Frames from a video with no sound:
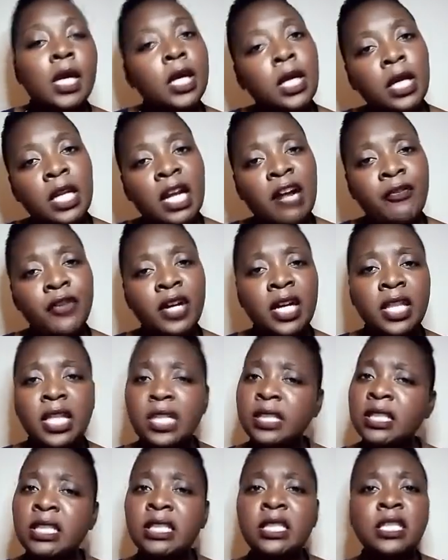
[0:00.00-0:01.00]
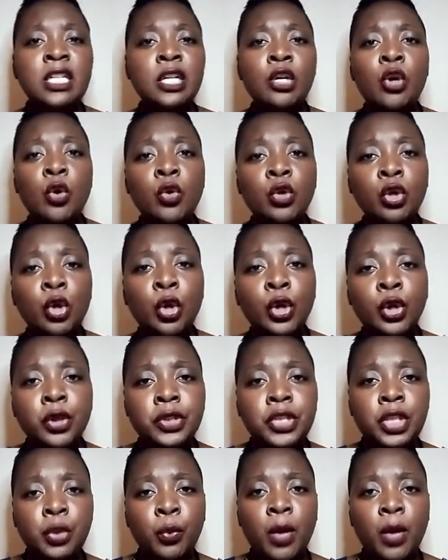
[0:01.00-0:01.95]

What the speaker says: In Africa, there's this thing called loyalty,